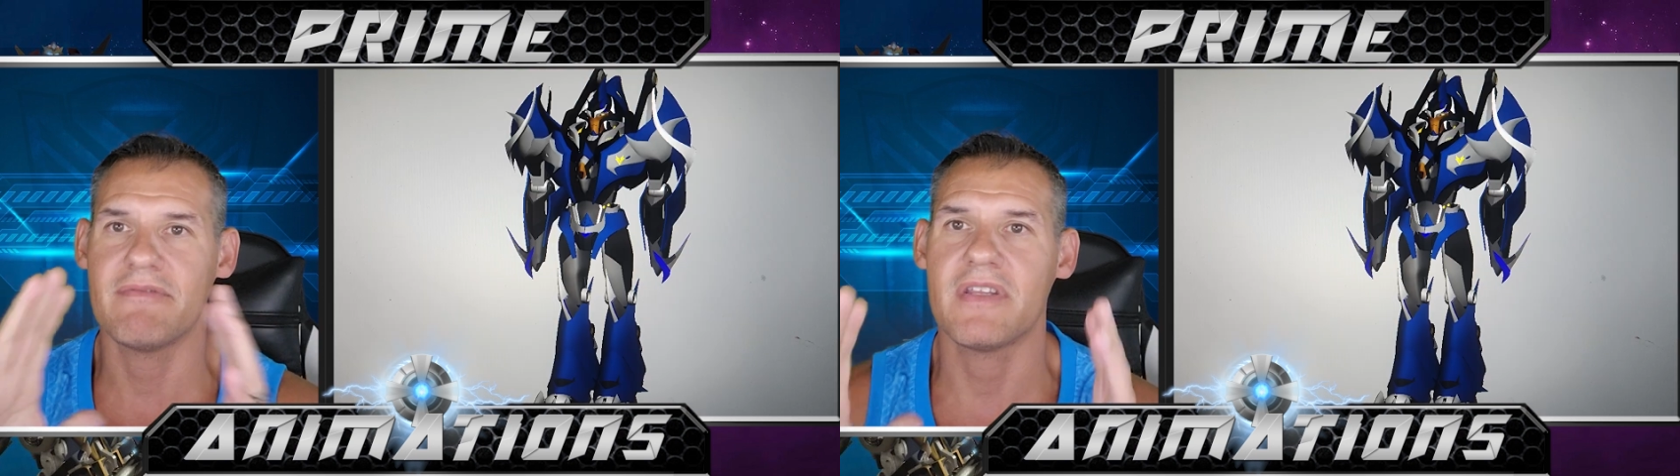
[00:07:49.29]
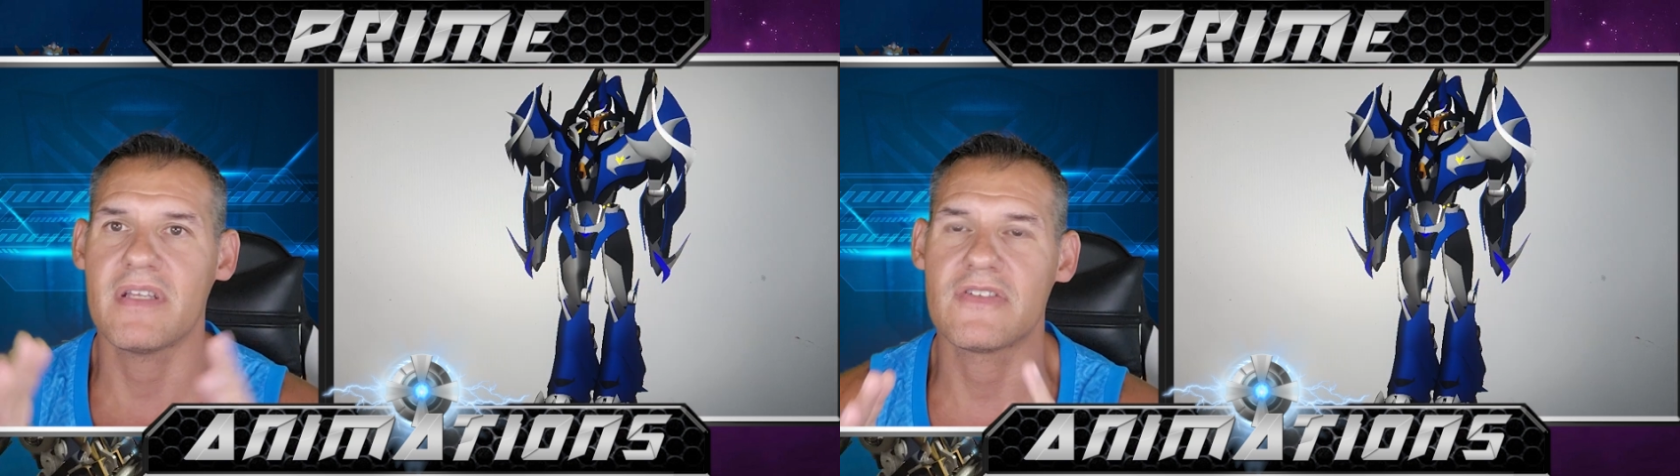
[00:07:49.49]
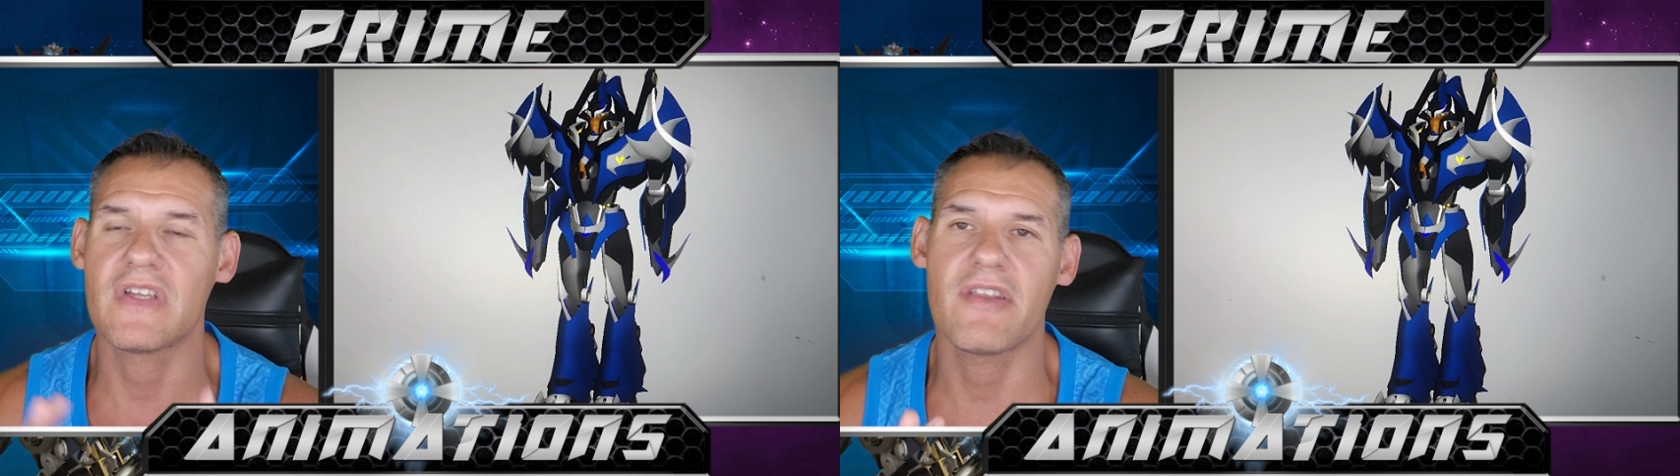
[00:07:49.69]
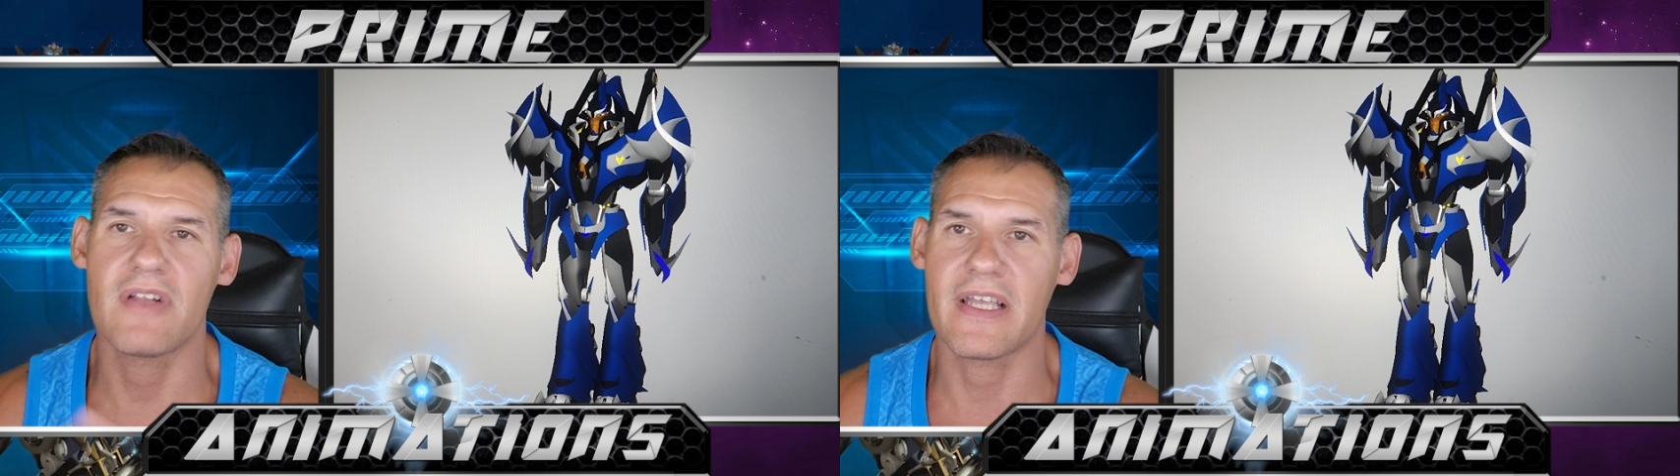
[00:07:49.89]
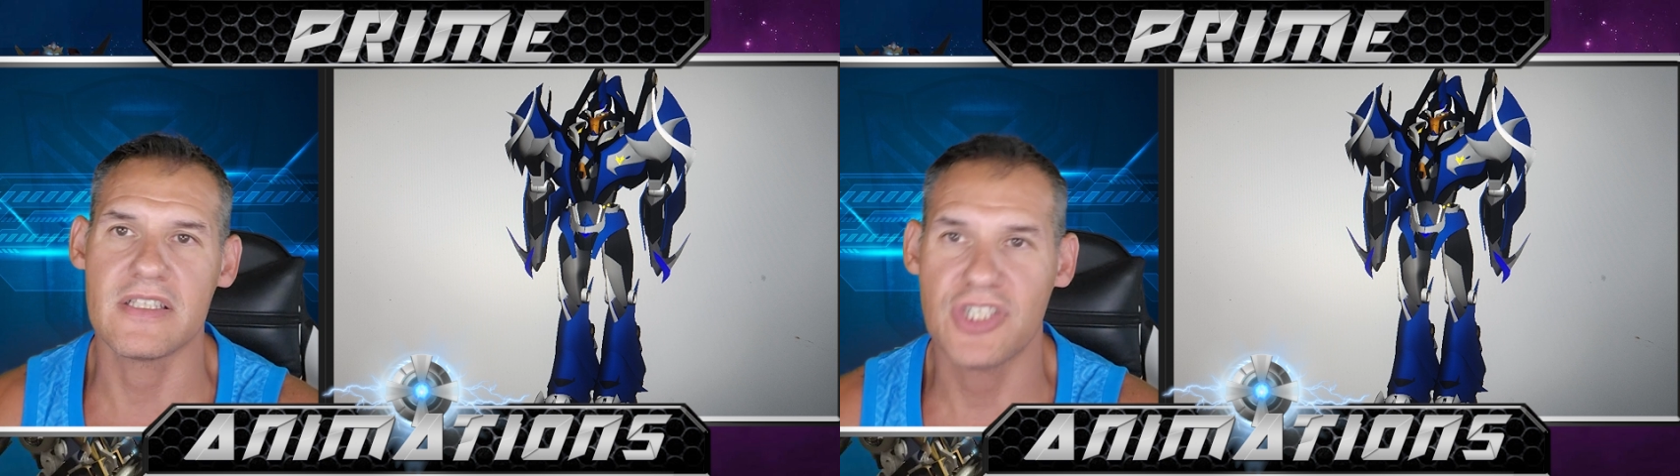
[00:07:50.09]
everything
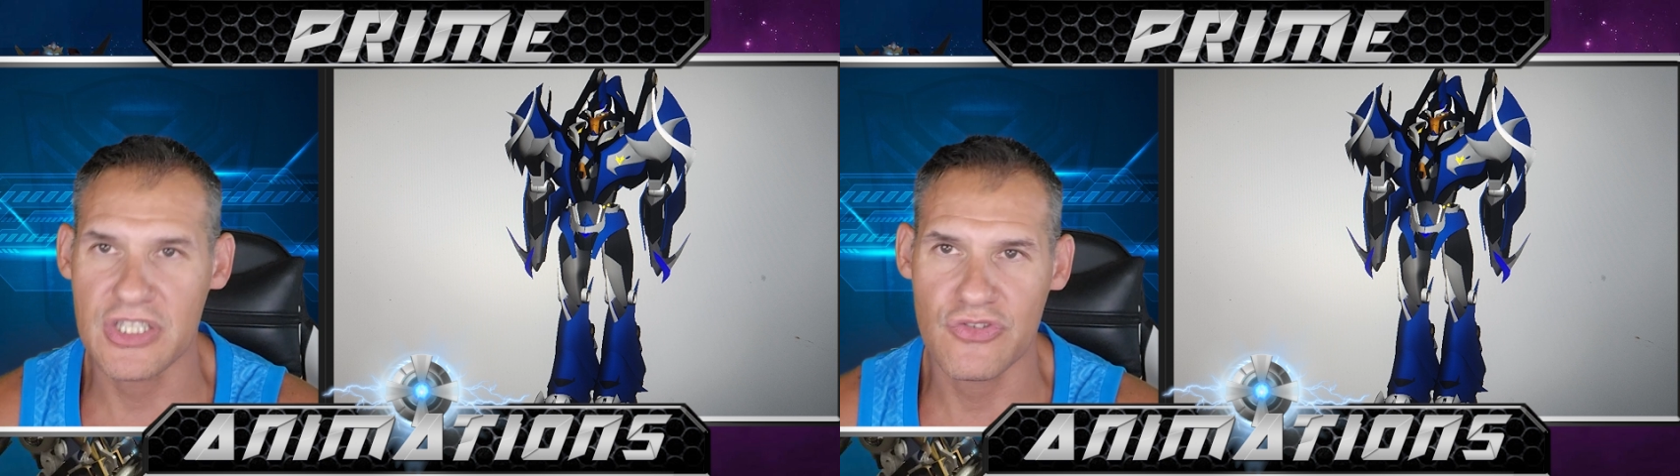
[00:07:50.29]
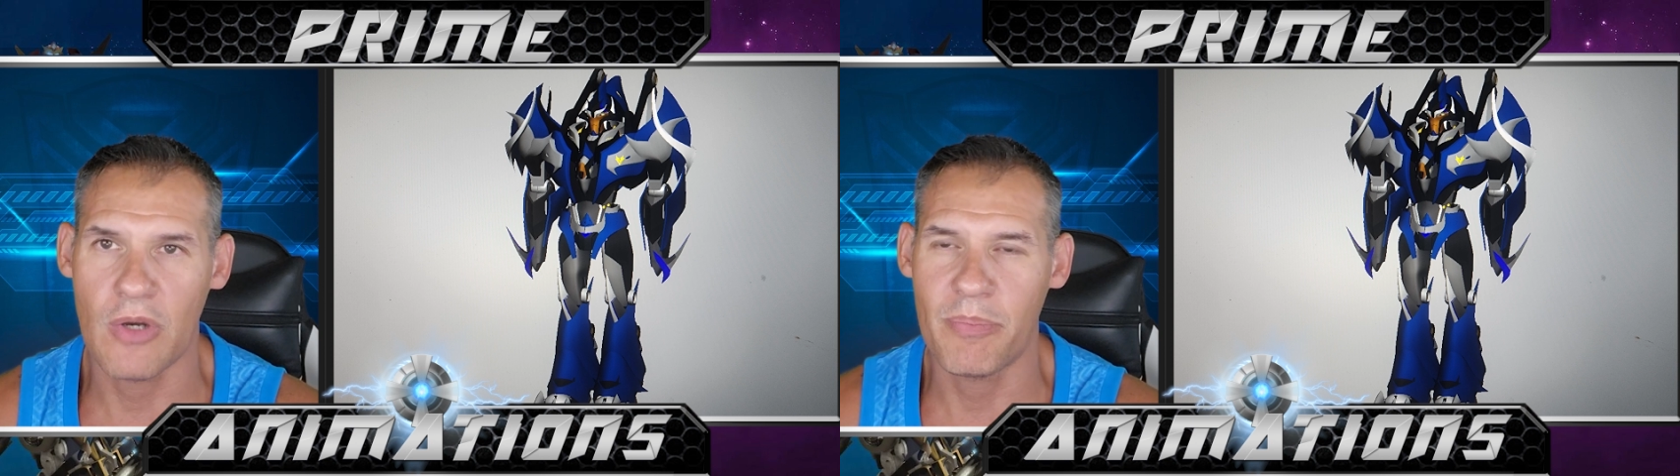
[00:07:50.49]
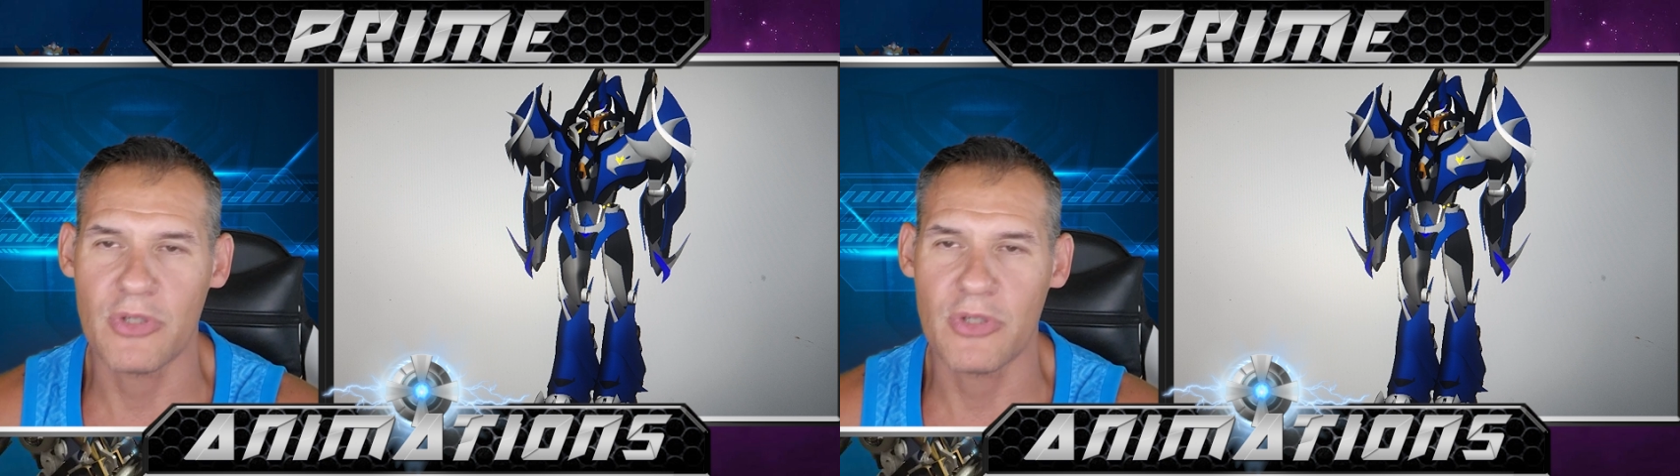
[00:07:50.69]
together like a jigsaw